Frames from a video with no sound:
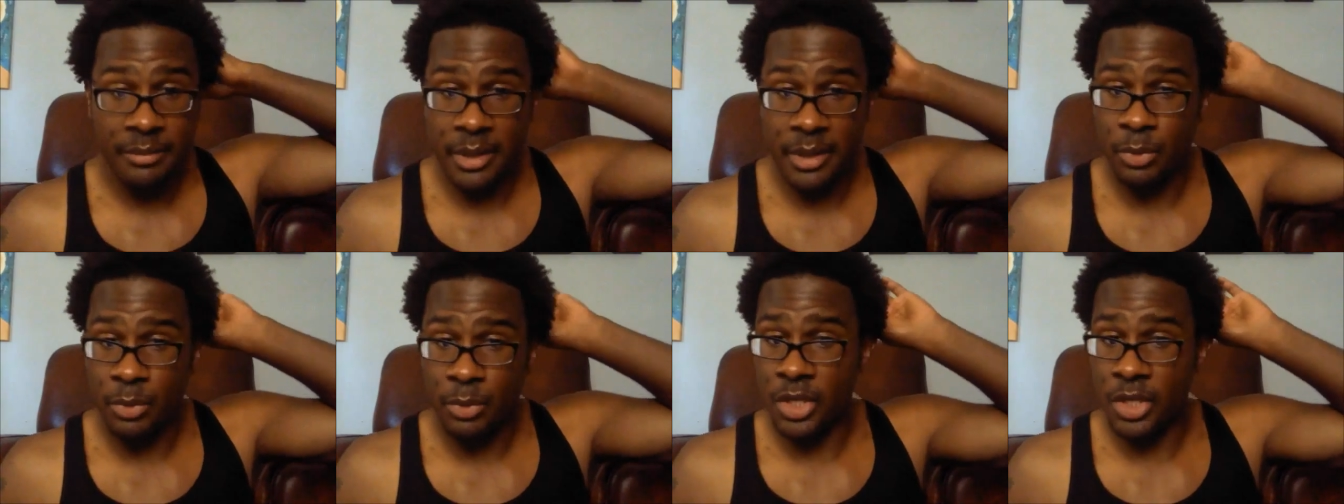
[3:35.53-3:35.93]

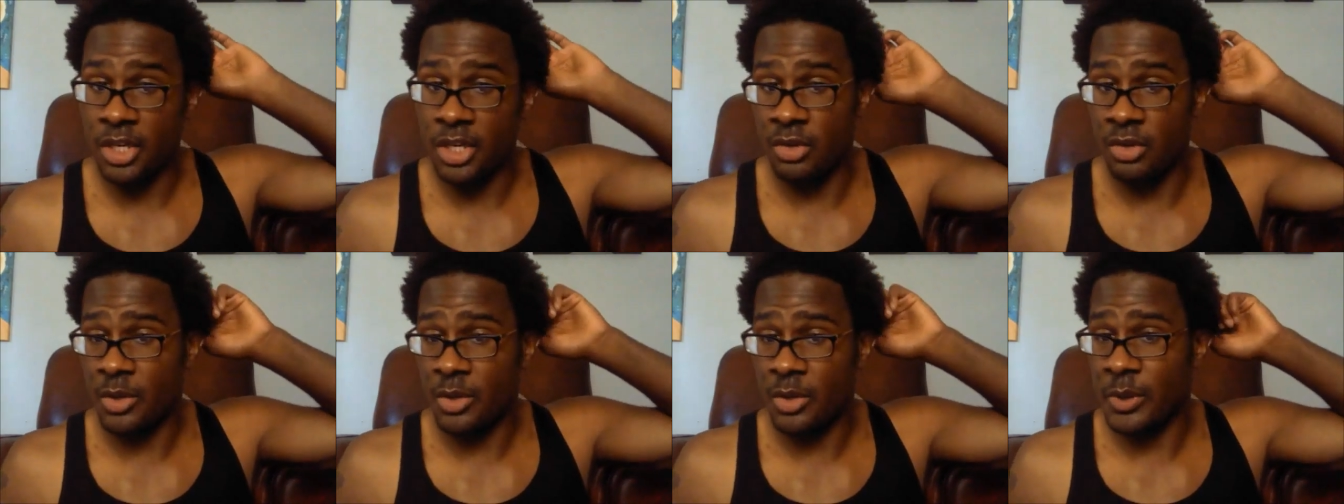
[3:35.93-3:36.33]
people get
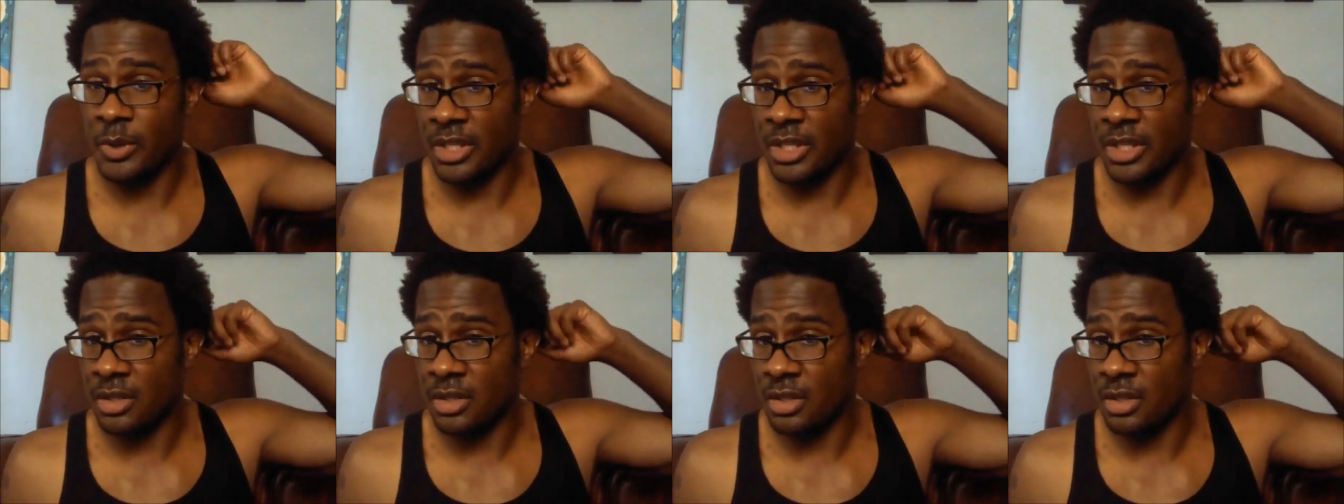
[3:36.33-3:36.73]
annoyed
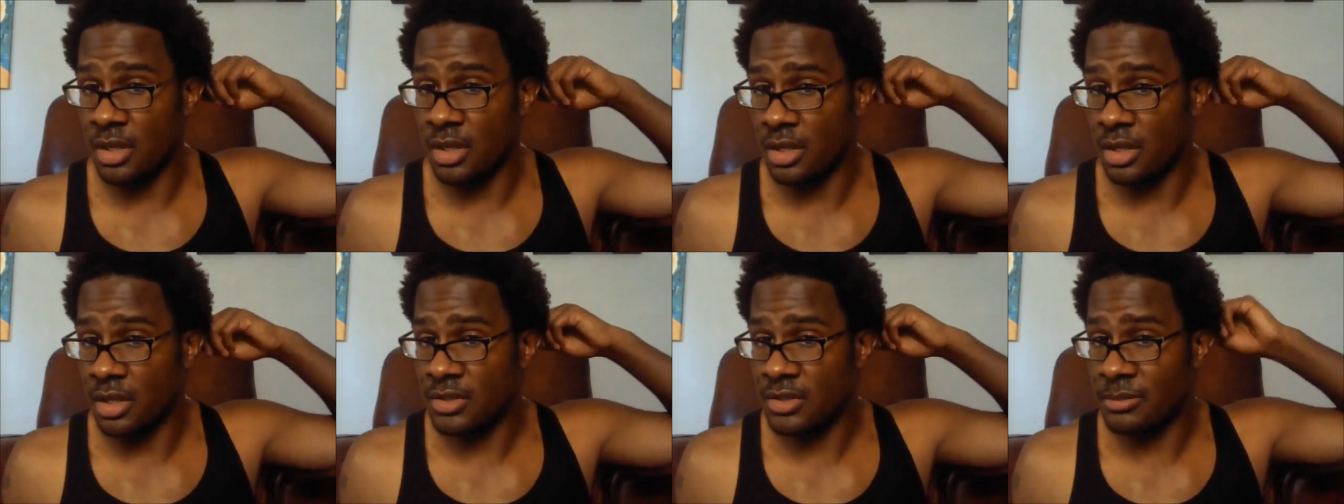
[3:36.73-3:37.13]
with it
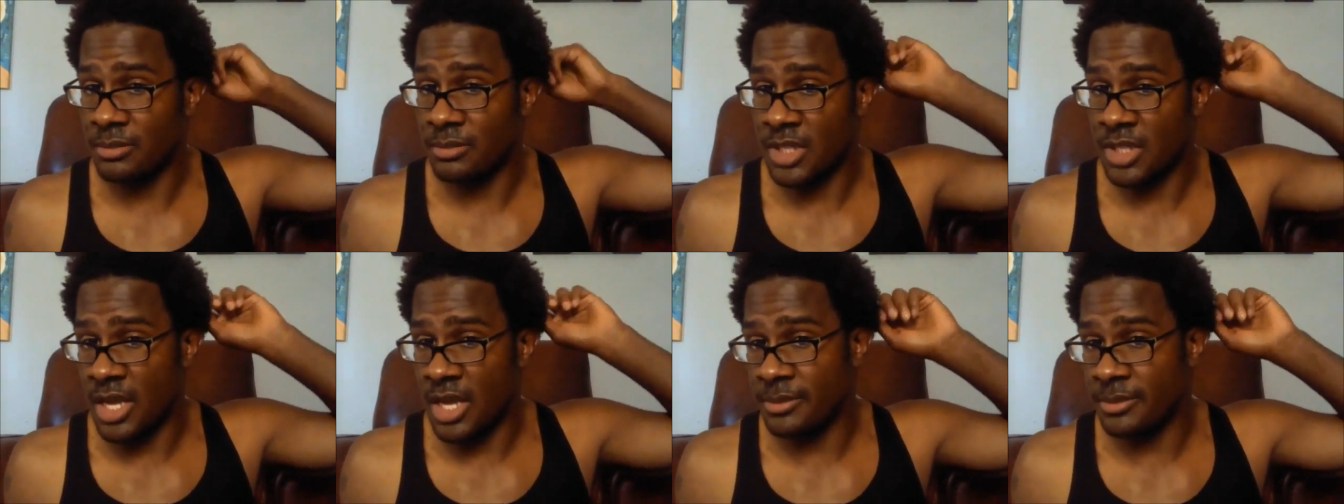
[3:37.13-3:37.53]

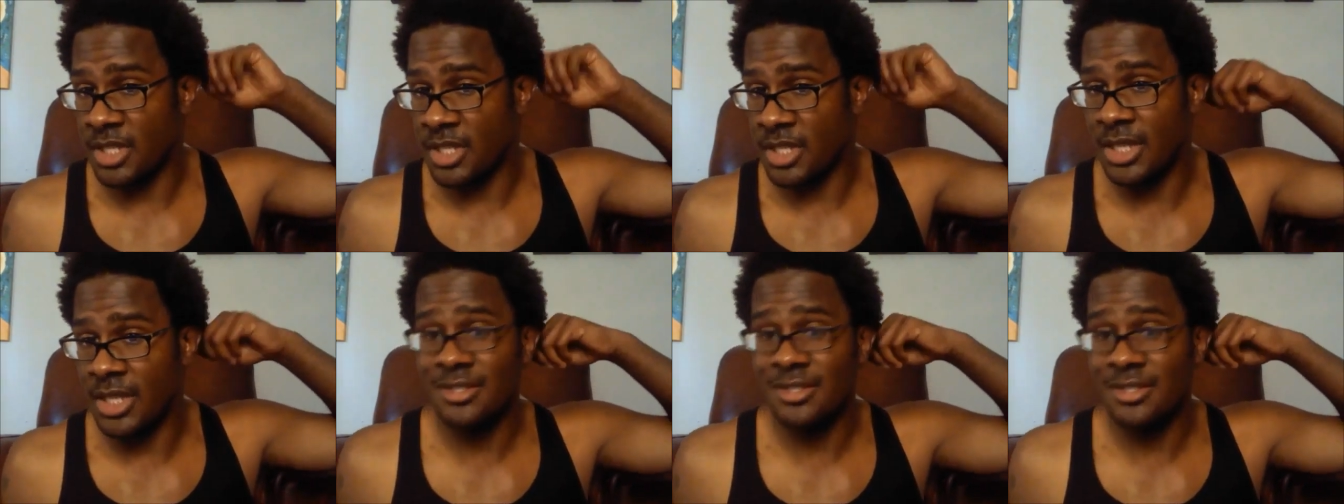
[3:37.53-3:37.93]
sometimes,
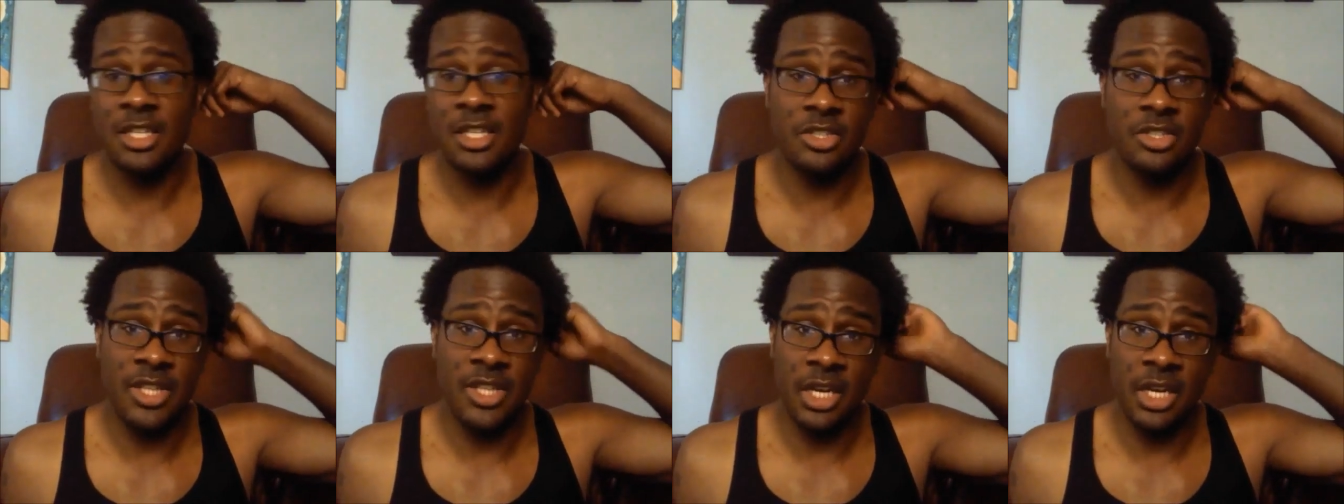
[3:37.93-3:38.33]
and that's
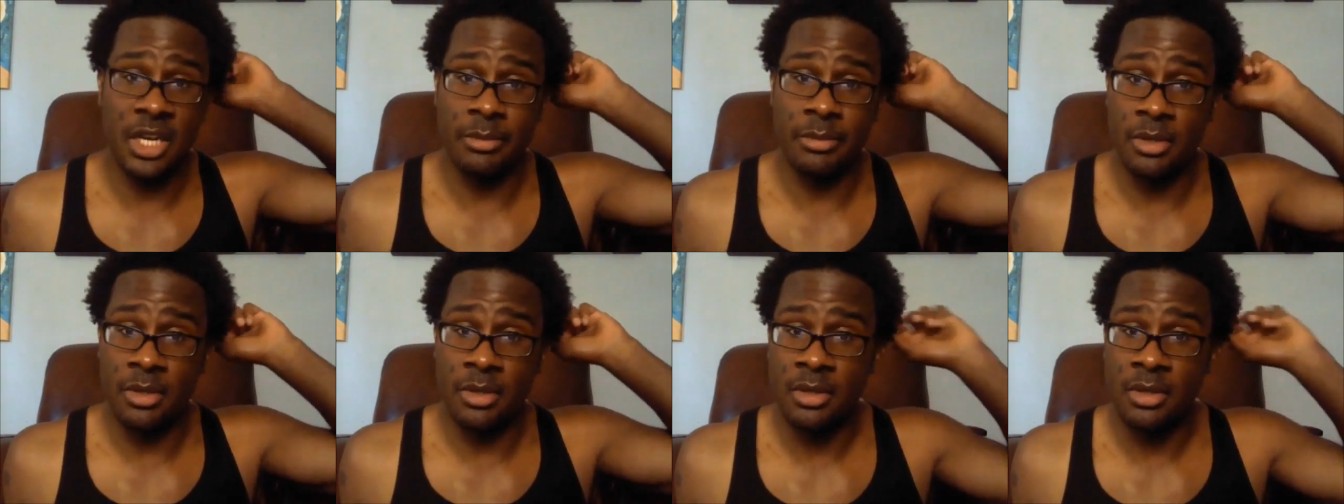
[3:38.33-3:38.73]

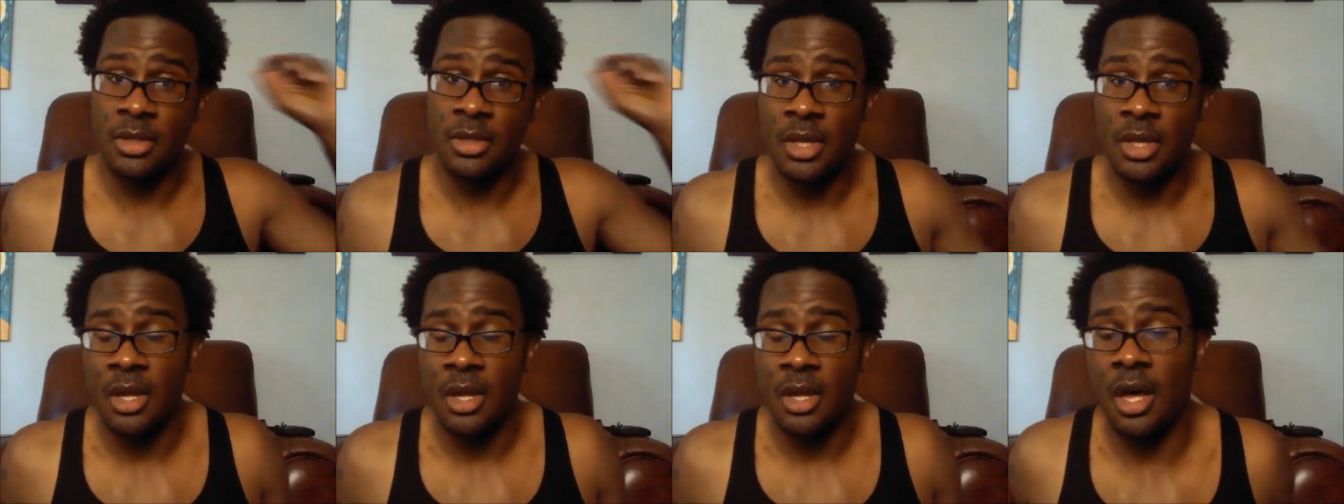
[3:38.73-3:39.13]
understandable,
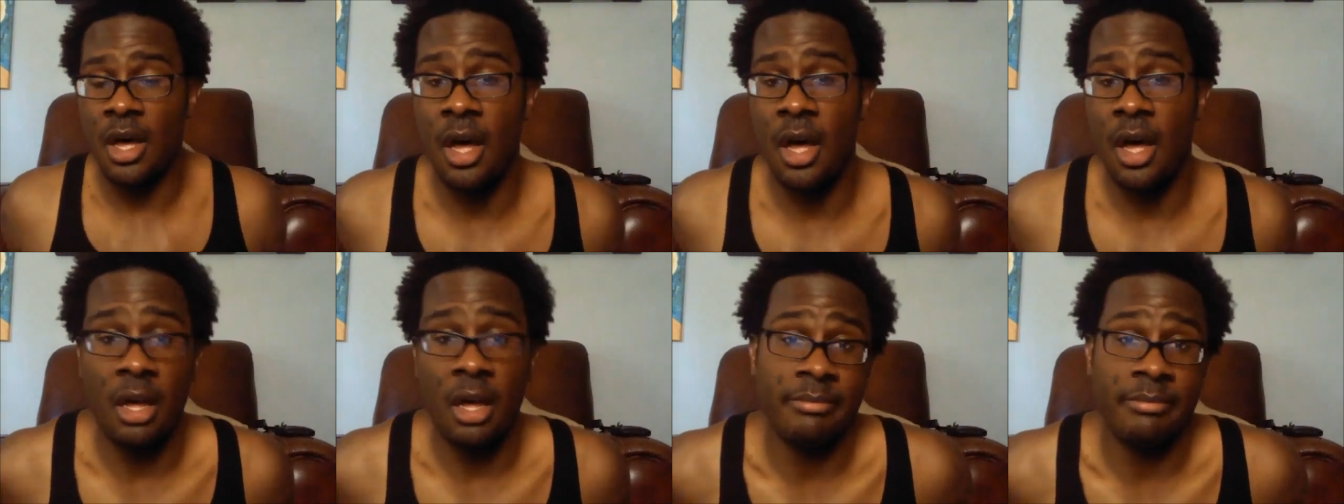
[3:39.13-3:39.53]

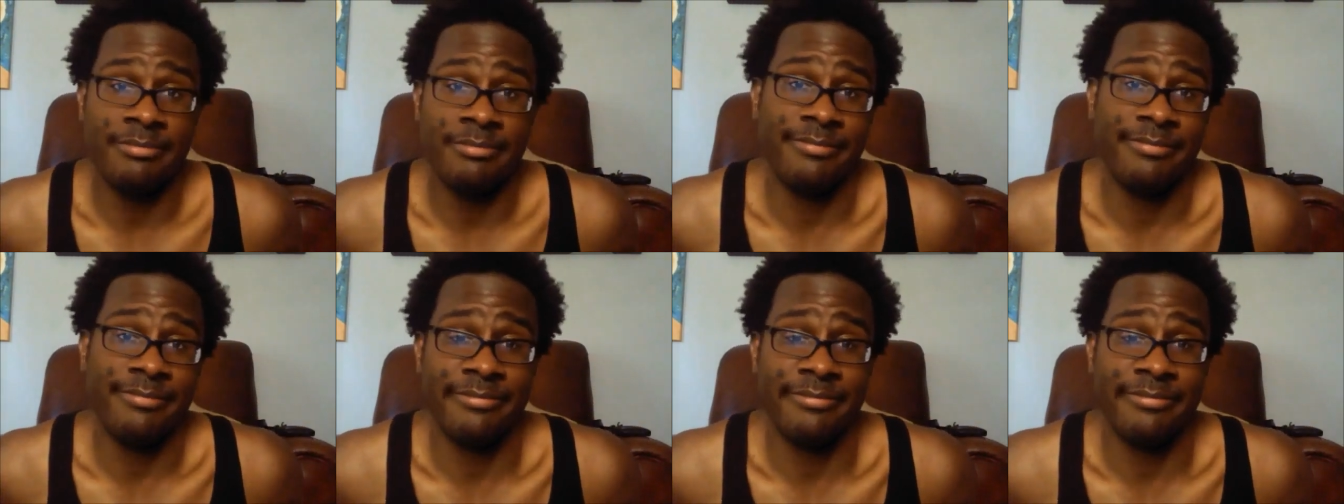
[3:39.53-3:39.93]
um,
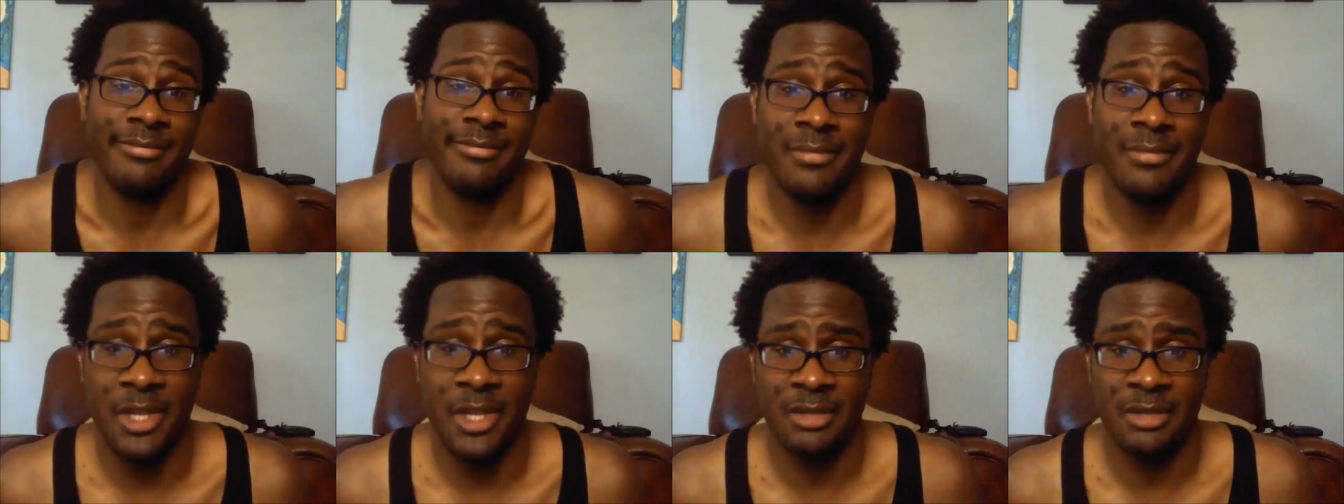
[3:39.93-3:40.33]

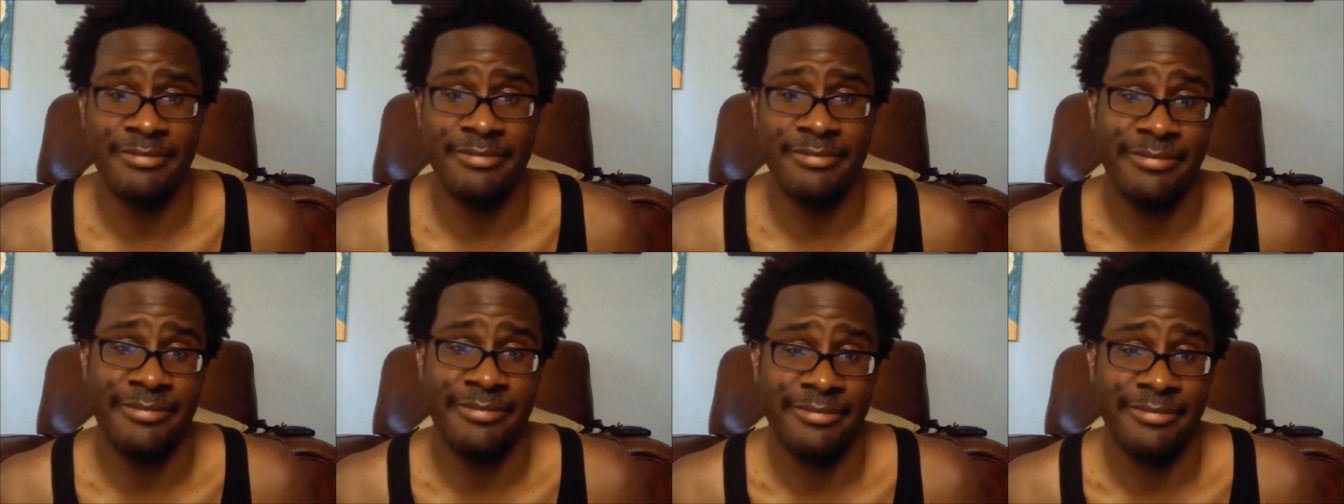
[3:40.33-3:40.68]
but